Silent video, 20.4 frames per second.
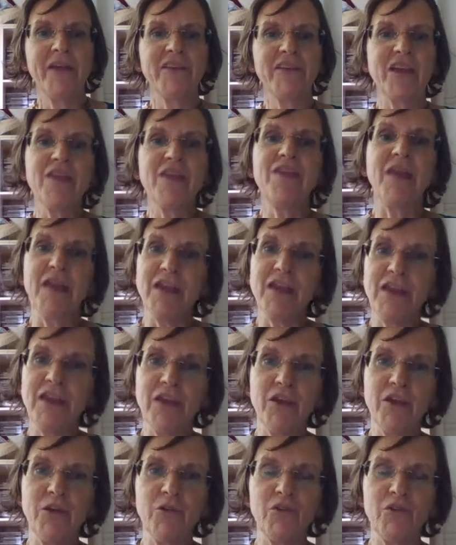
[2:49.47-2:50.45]
say
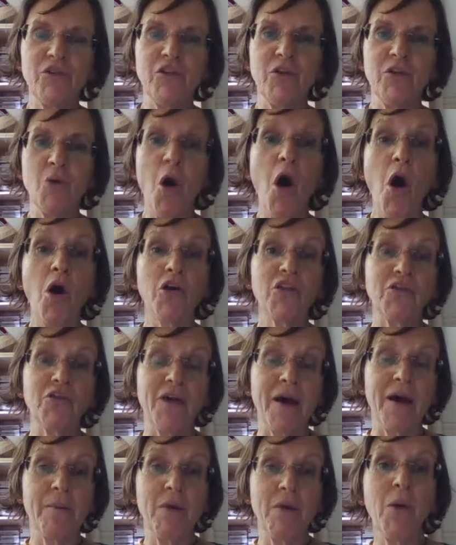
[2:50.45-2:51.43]
thank you to
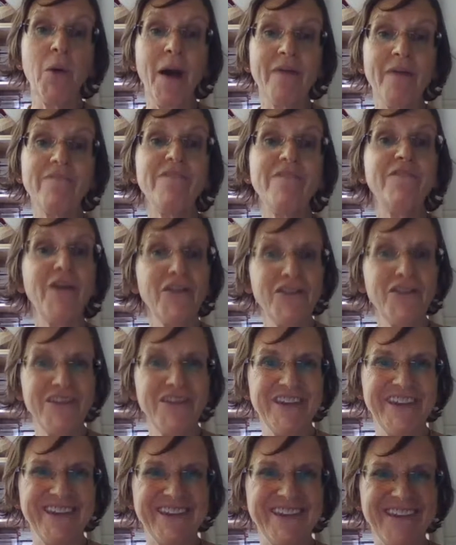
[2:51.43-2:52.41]
Oxfam, who have
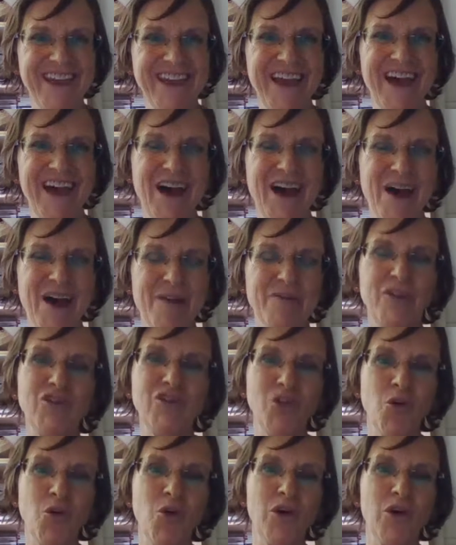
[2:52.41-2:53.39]
funded the
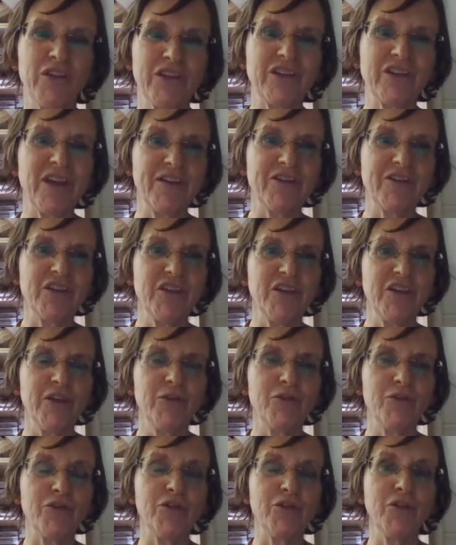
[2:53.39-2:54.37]
talk this
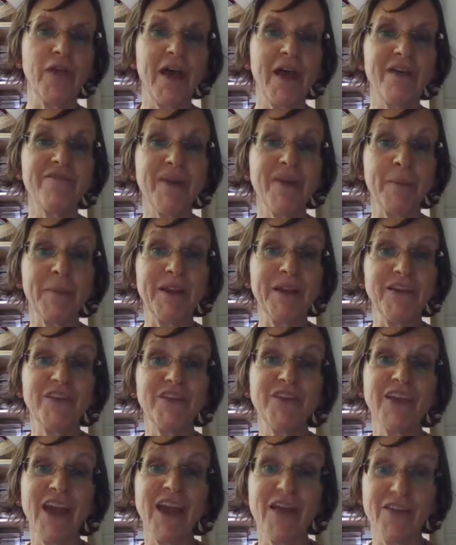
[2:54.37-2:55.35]
afternoon through their Families
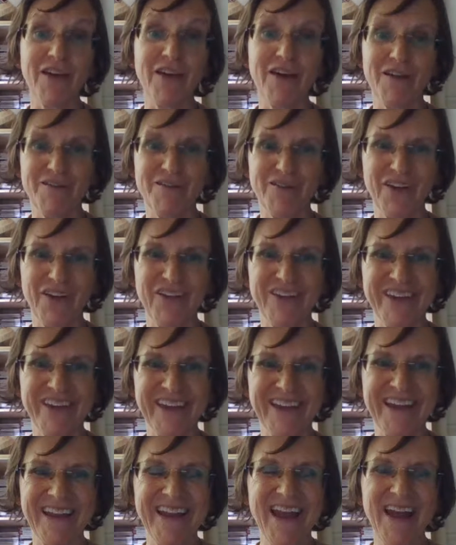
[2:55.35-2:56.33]
Together
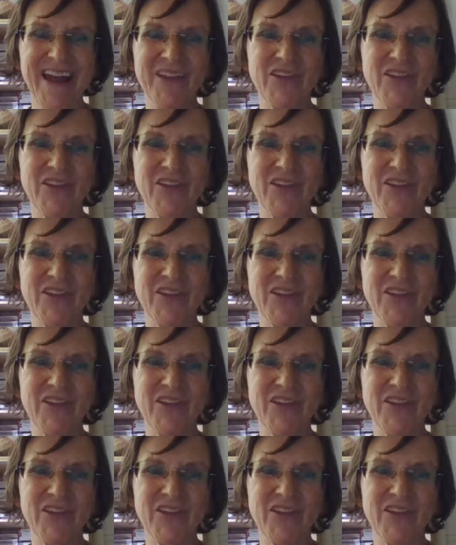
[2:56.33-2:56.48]
funding.